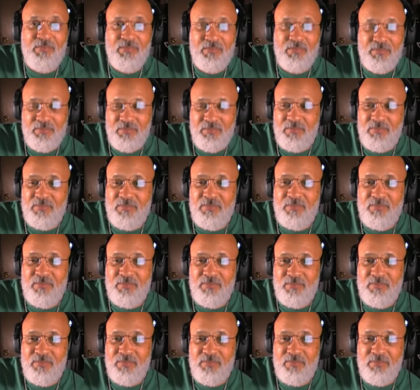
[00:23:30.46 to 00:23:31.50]

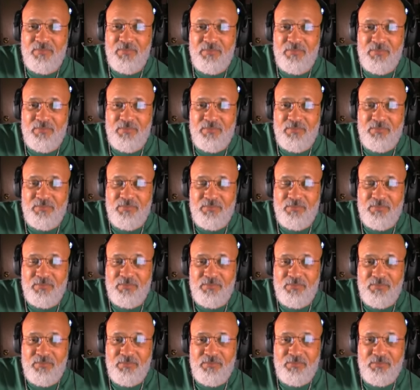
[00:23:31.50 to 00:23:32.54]
The person shown says nothing.